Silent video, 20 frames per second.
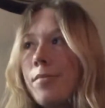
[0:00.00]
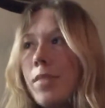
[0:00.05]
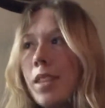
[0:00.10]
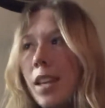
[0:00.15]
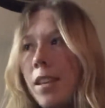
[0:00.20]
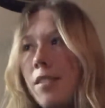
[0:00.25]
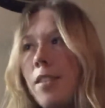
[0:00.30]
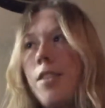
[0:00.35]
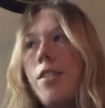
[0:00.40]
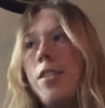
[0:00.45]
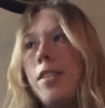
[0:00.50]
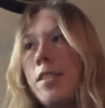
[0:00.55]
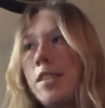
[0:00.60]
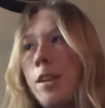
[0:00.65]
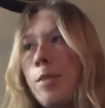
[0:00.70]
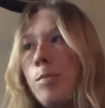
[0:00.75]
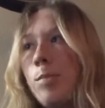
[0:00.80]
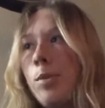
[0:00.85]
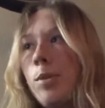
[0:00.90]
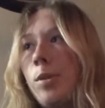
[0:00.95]
Another
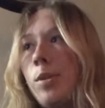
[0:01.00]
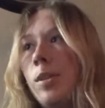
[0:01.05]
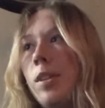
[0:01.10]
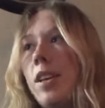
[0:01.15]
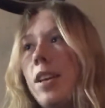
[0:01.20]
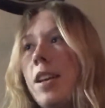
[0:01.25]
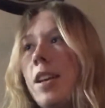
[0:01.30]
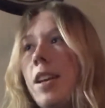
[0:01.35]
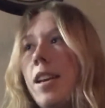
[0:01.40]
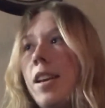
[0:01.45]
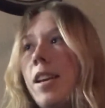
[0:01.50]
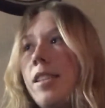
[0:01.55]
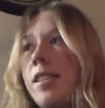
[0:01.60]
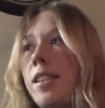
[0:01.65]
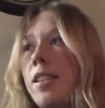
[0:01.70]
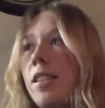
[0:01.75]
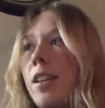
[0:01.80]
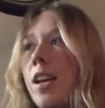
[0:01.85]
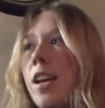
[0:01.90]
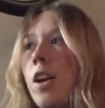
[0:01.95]
example is the
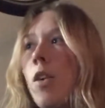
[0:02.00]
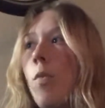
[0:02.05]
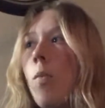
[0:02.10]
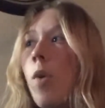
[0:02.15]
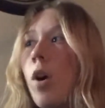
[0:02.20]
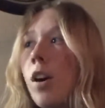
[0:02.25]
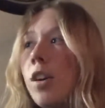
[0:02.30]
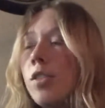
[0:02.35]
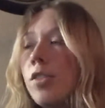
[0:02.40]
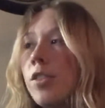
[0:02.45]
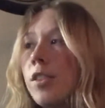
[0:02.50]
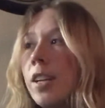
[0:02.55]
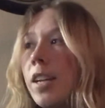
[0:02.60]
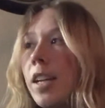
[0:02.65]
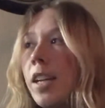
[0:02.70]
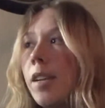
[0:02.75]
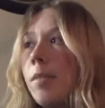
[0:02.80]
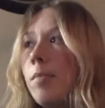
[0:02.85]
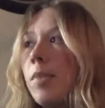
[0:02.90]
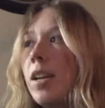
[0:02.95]
client
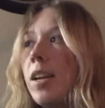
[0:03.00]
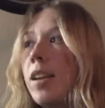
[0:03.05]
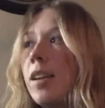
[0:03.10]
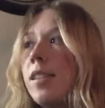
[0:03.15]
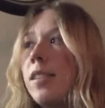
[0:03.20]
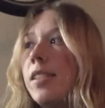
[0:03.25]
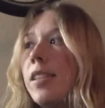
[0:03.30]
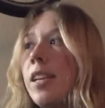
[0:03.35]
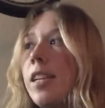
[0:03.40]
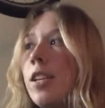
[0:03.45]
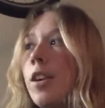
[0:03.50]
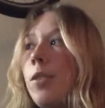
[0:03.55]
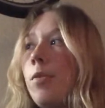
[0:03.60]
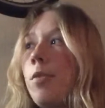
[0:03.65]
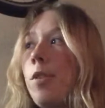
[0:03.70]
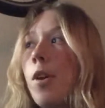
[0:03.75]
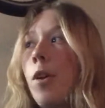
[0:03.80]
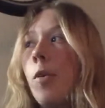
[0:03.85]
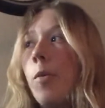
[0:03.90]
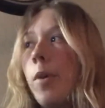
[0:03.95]
wandering because they don't
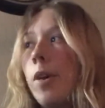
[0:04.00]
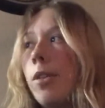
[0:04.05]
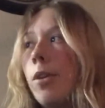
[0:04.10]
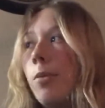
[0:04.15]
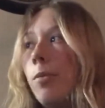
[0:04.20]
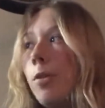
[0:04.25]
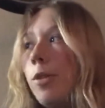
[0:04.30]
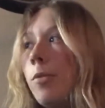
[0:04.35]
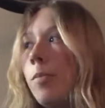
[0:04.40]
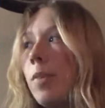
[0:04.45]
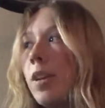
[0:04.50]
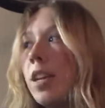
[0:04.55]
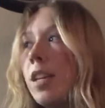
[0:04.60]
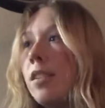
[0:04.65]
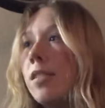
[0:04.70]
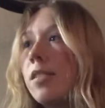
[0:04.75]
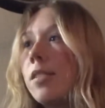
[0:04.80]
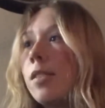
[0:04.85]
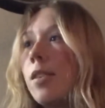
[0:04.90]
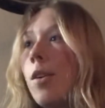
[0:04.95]
know where their room is,